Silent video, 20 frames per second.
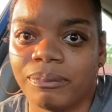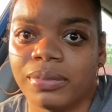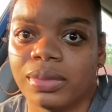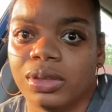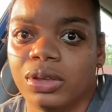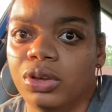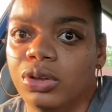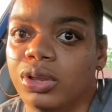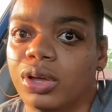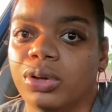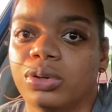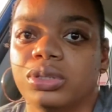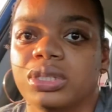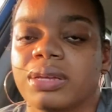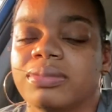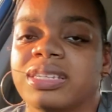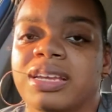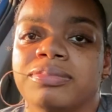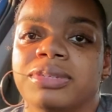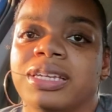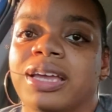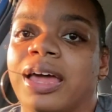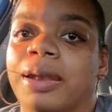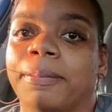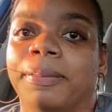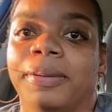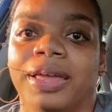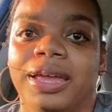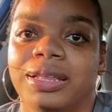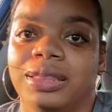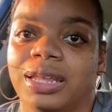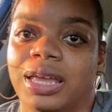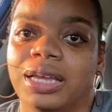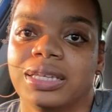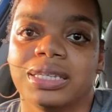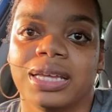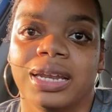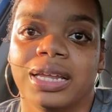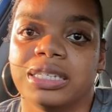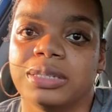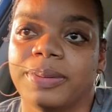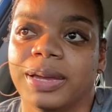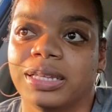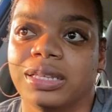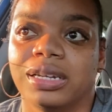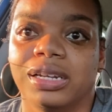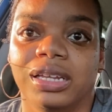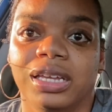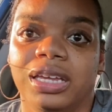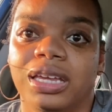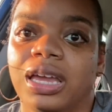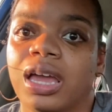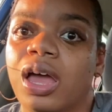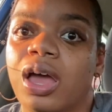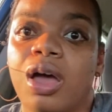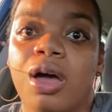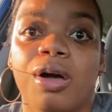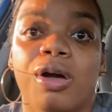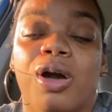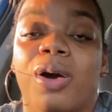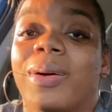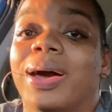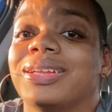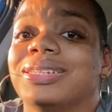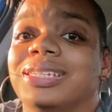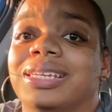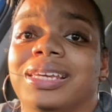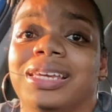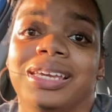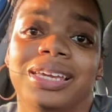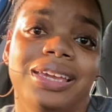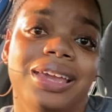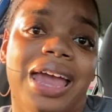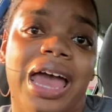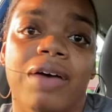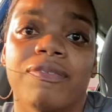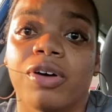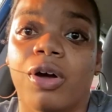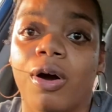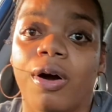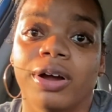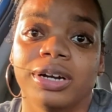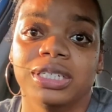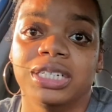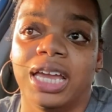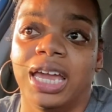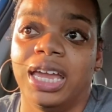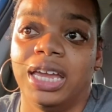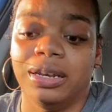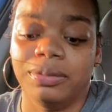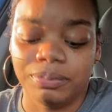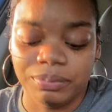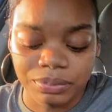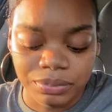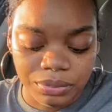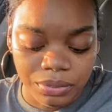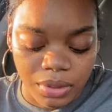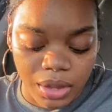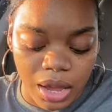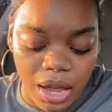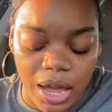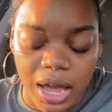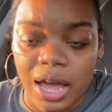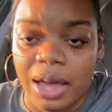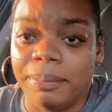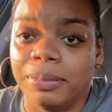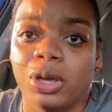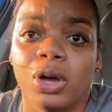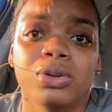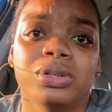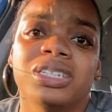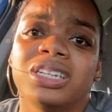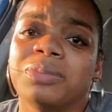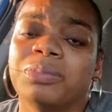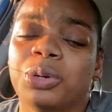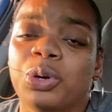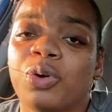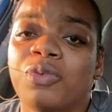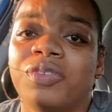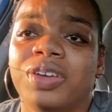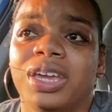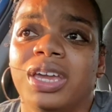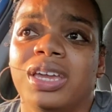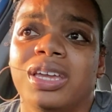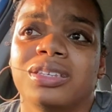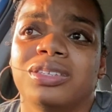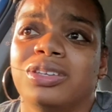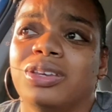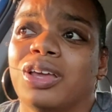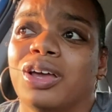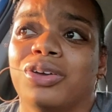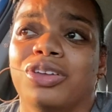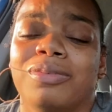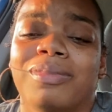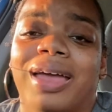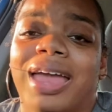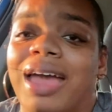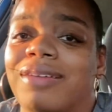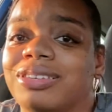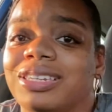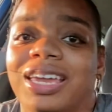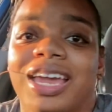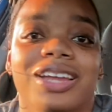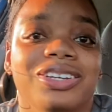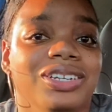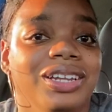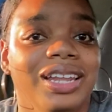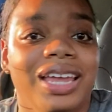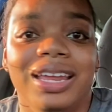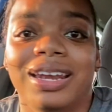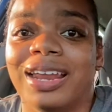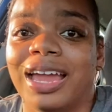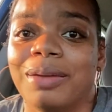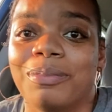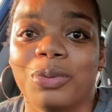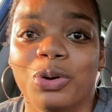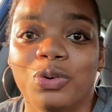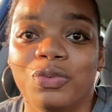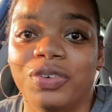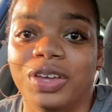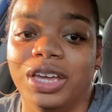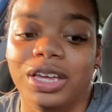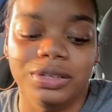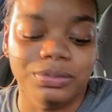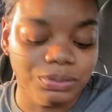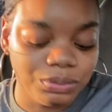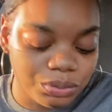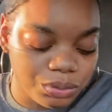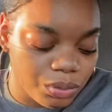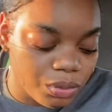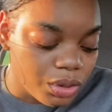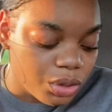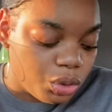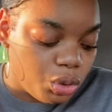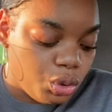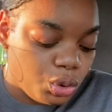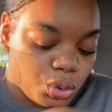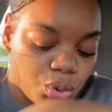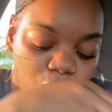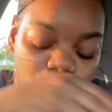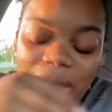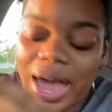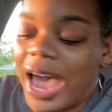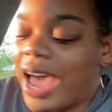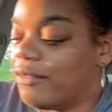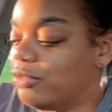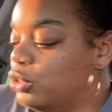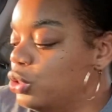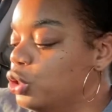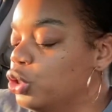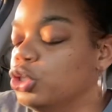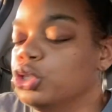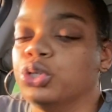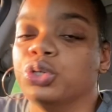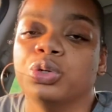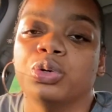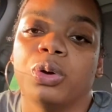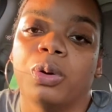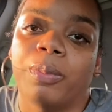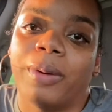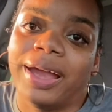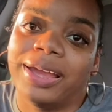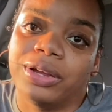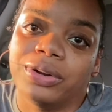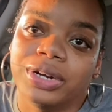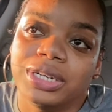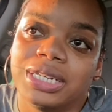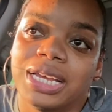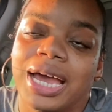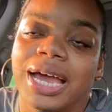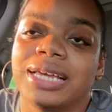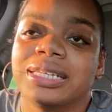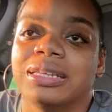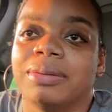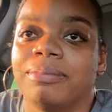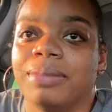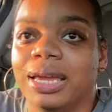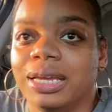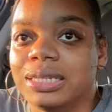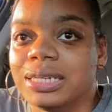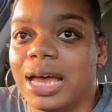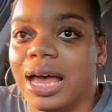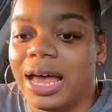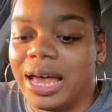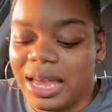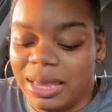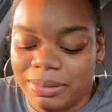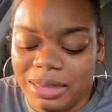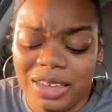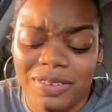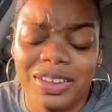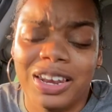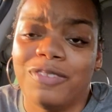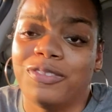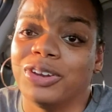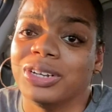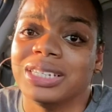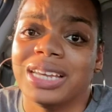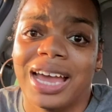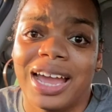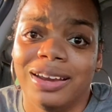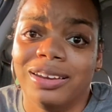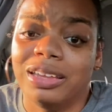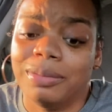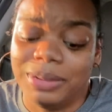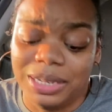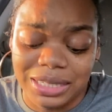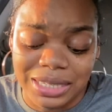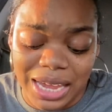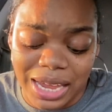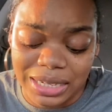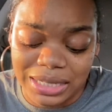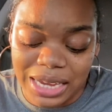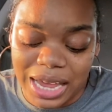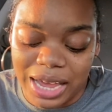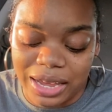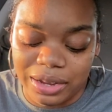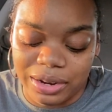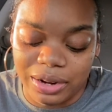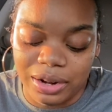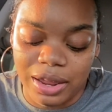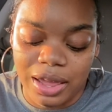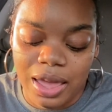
you know, sometimes you got to plan things unexpectedly. Go out to eat, have a car date, go to the movies. You know, you might have to catch a late night movie. You have to prioritize and make time. Even if you're tired, you could be dead tired,